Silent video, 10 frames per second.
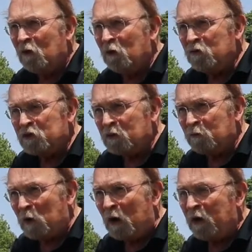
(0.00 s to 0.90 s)
who's
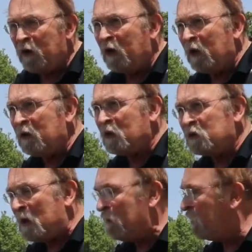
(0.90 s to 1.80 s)
buried in this
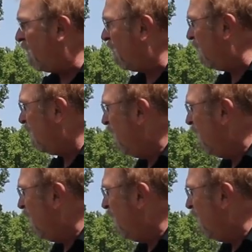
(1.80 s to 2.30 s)
cemetery.